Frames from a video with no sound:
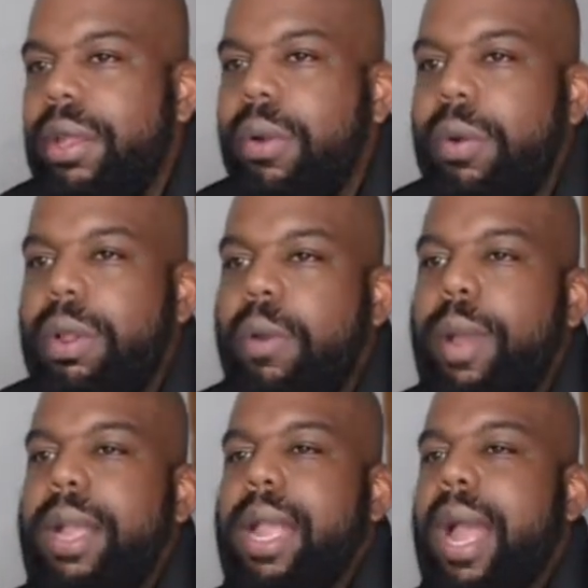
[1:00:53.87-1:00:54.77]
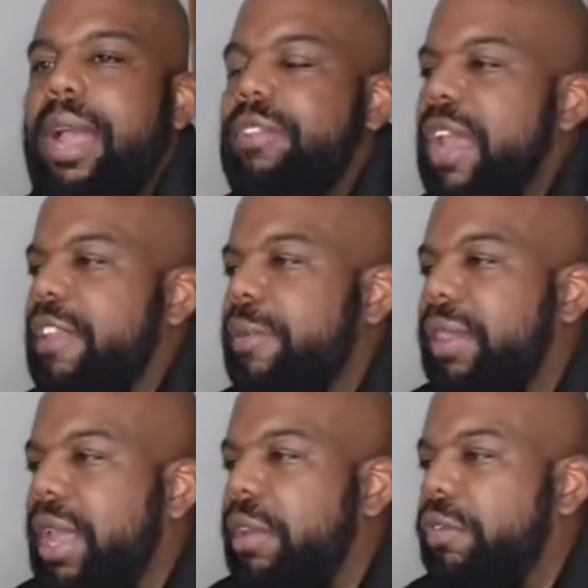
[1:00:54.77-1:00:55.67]
Oh my God, Jasmine,
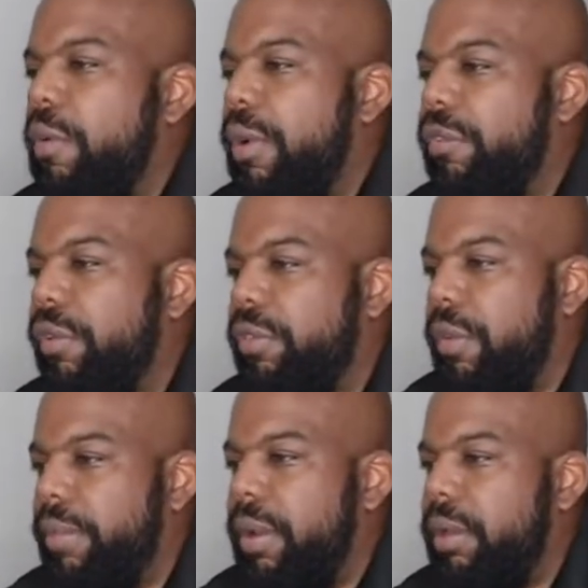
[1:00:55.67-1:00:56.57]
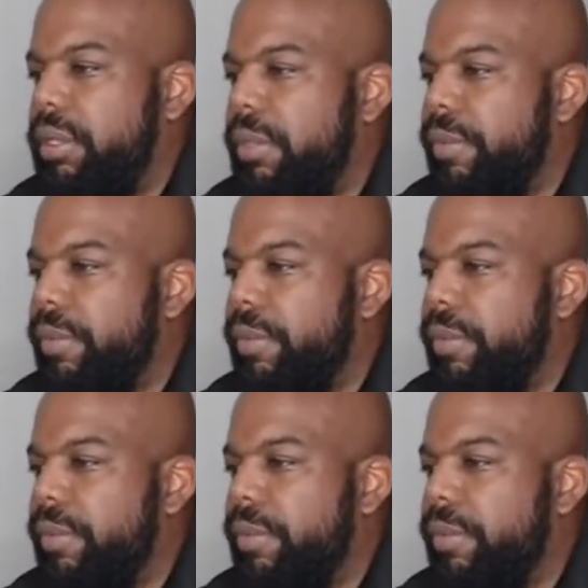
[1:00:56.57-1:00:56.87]
thank you so much for the $20.